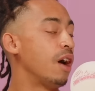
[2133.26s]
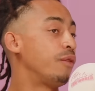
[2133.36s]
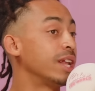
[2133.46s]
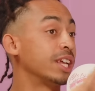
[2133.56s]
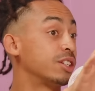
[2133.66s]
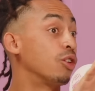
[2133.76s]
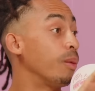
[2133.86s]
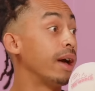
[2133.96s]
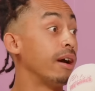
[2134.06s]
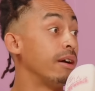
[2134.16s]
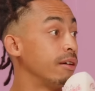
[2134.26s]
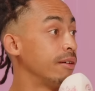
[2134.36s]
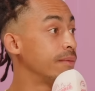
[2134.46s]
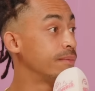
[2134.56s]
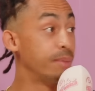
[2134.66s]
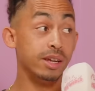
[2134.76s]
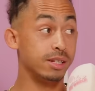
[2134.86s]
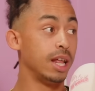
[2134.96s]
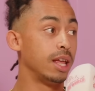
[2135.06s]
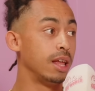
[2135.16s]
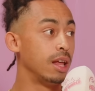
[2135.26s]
I think that's got better, personally.